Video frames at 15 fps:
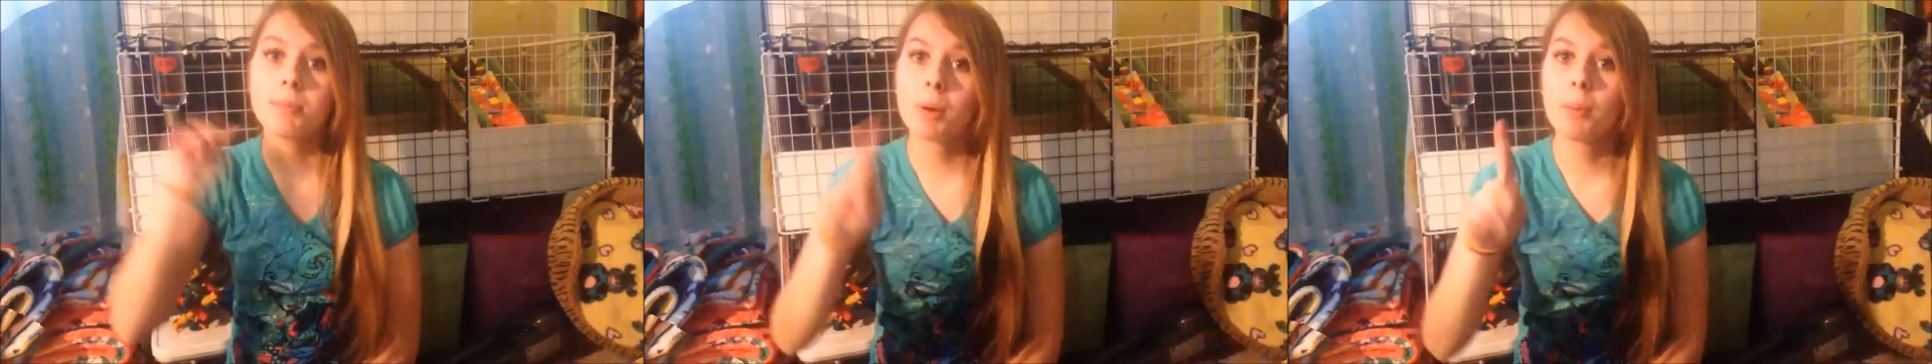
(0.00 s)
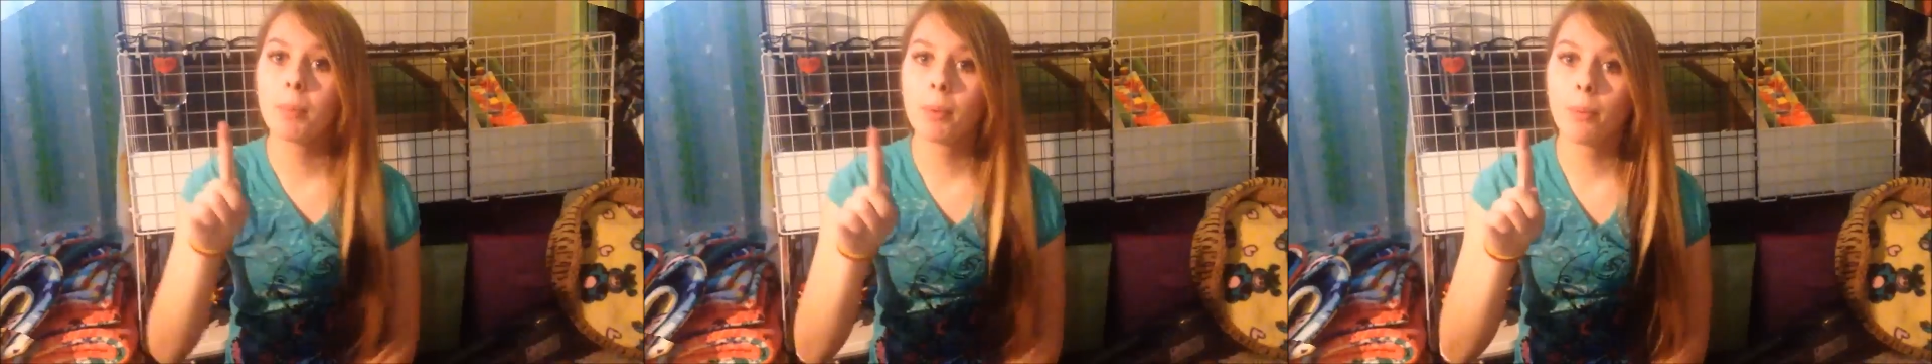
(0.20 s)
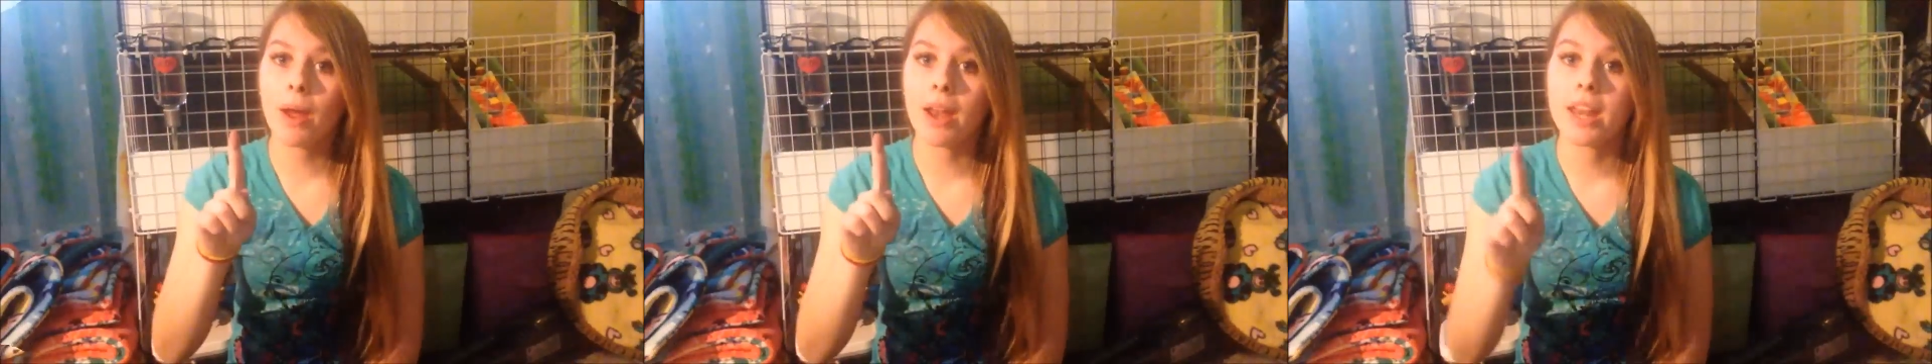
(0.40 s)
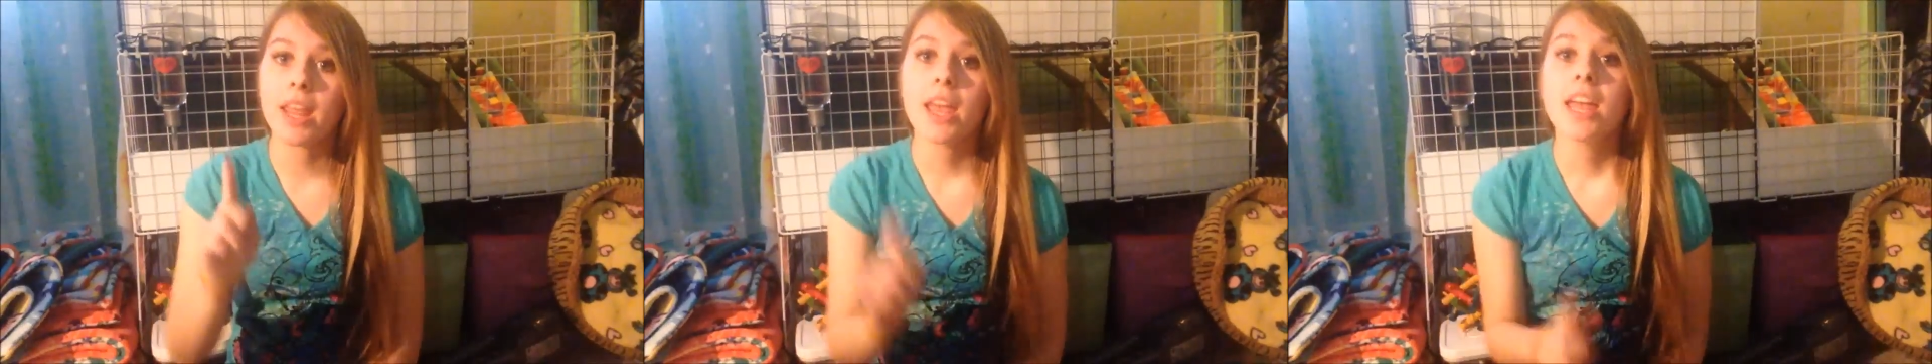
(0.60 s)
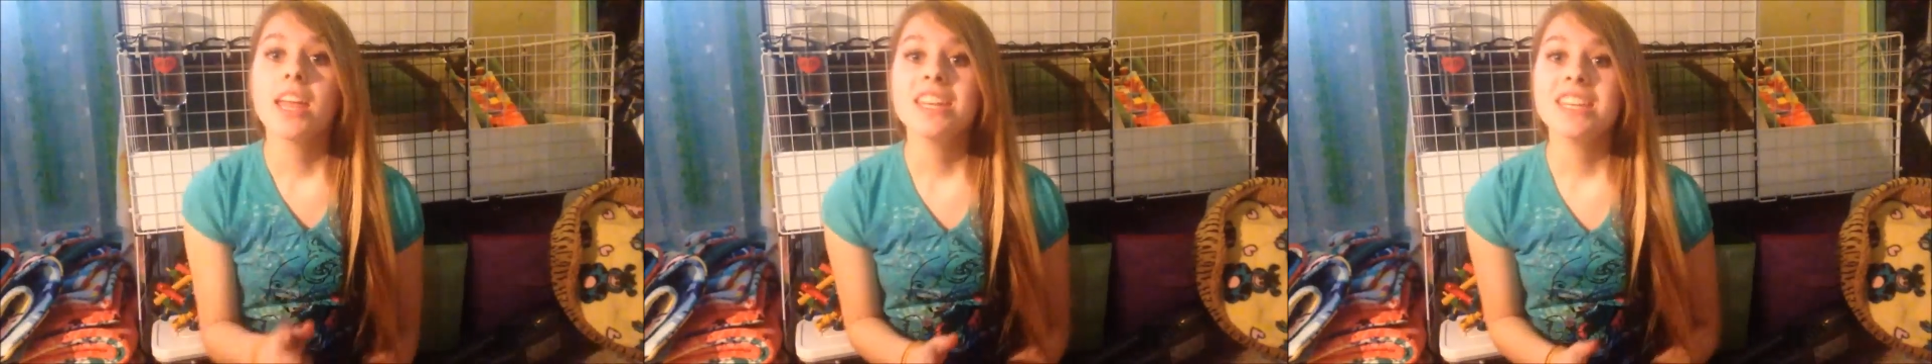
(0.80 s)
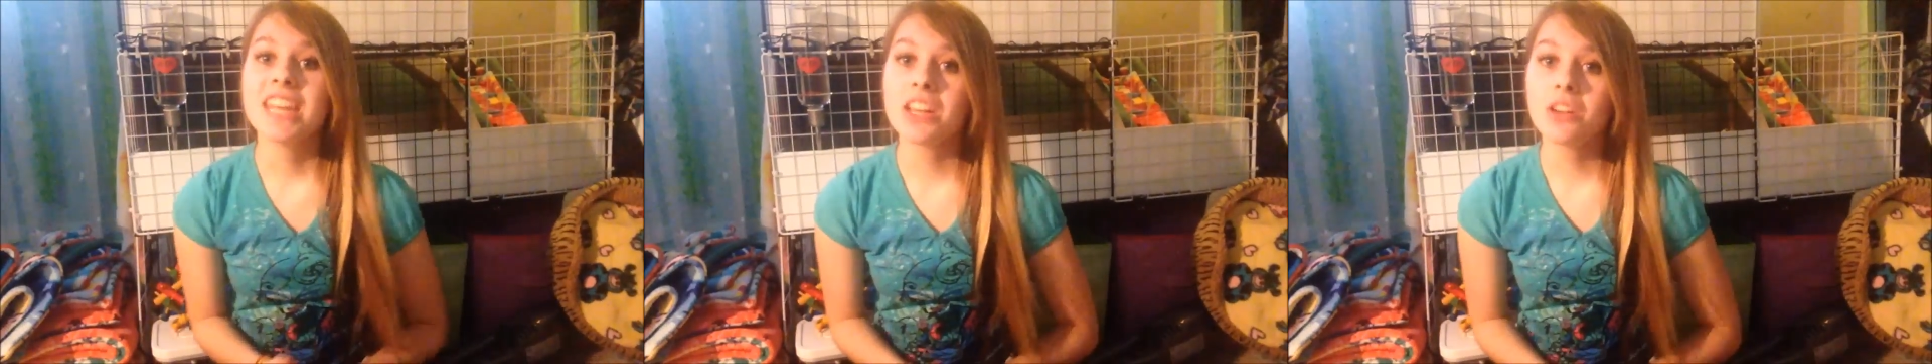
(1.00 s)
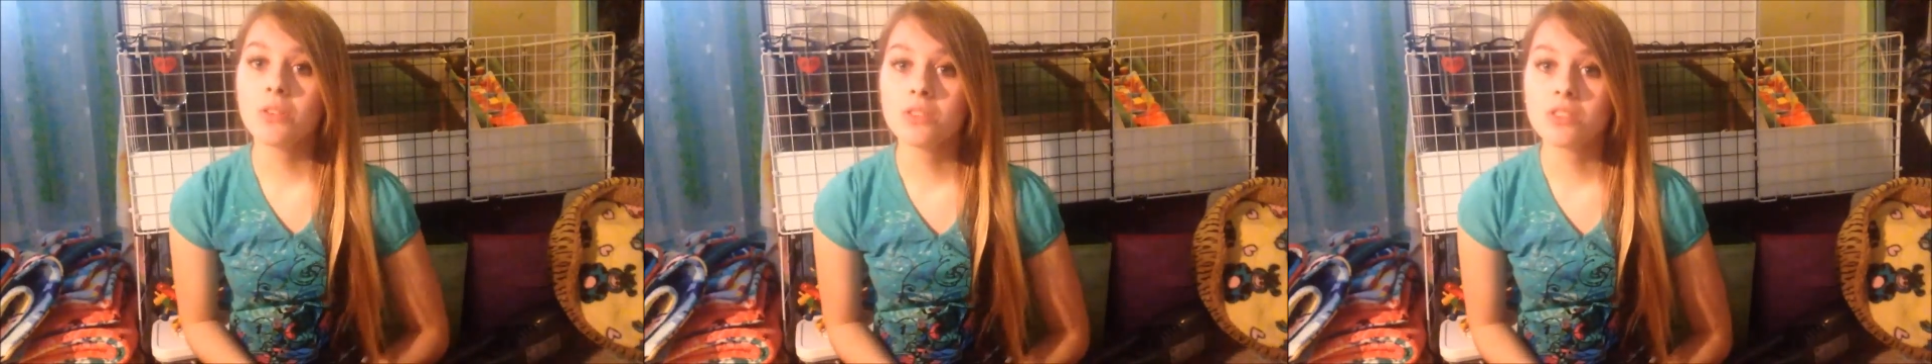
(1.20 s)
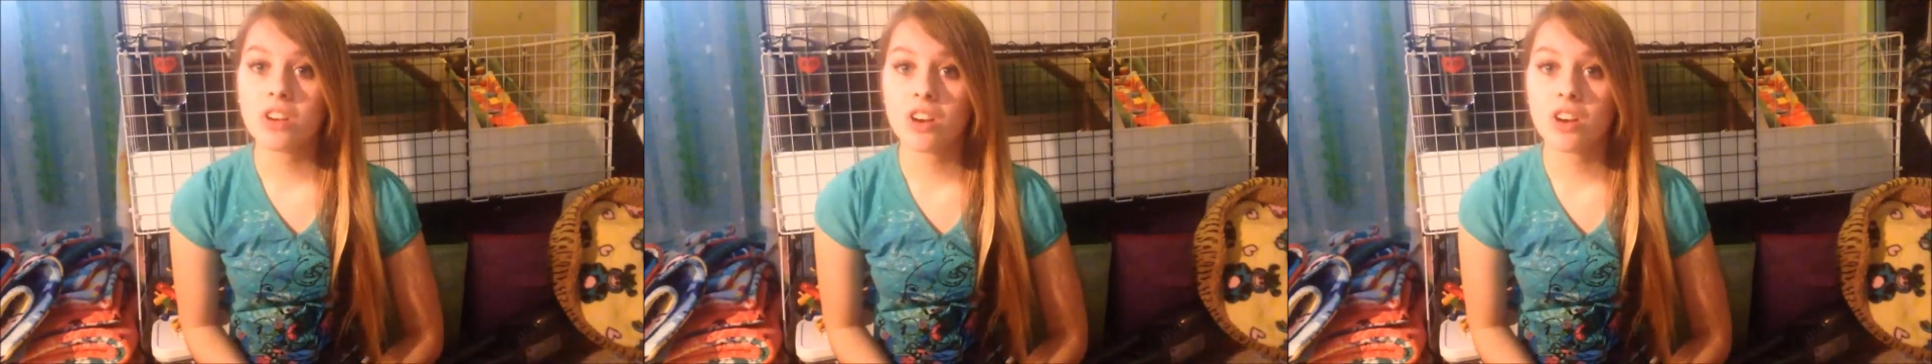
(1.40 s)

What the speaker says: Tip number one, Degus